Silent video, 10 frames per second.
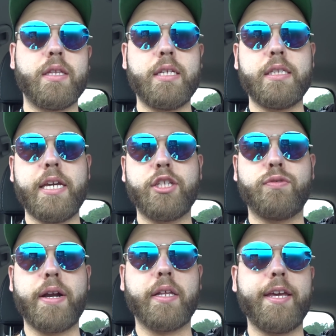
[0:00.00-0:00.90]
DCA
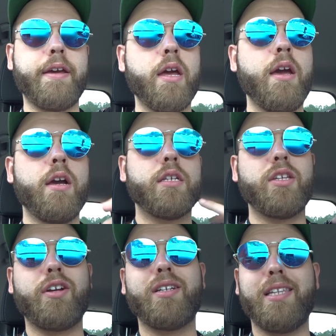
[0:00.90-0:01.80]
directly.
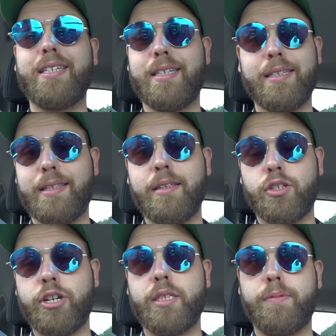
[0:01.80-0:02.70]
So there at least is
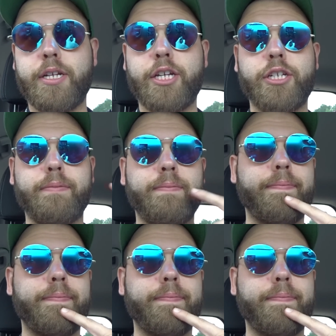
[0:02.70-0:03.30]
transportation.